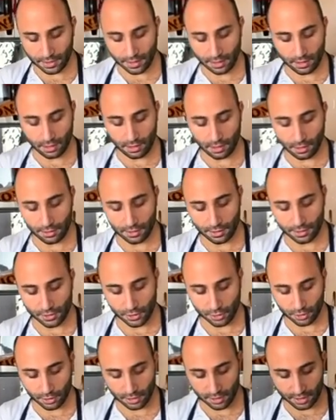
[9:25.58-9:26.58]
the other
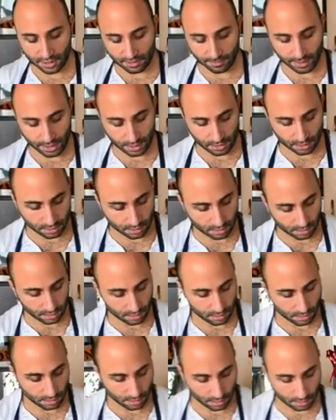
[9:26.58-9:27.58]
sugar that melts.
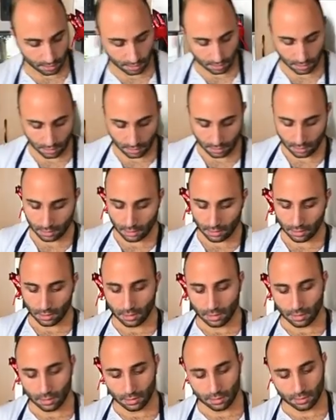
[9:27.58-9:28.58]

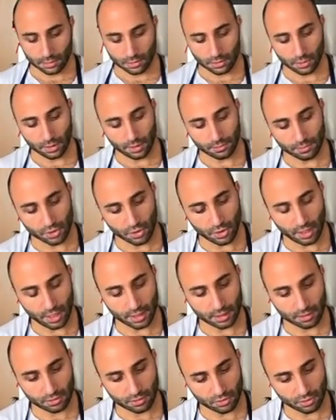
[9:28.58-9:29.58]
So I'm
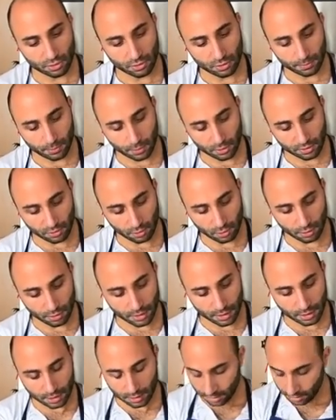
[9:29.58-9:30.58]
trying to put all
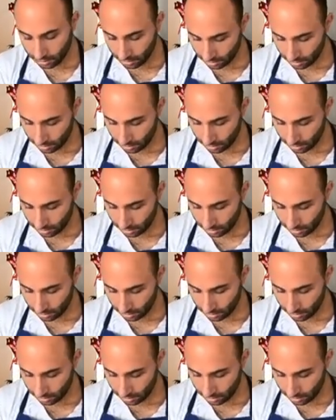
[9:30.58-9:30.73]
the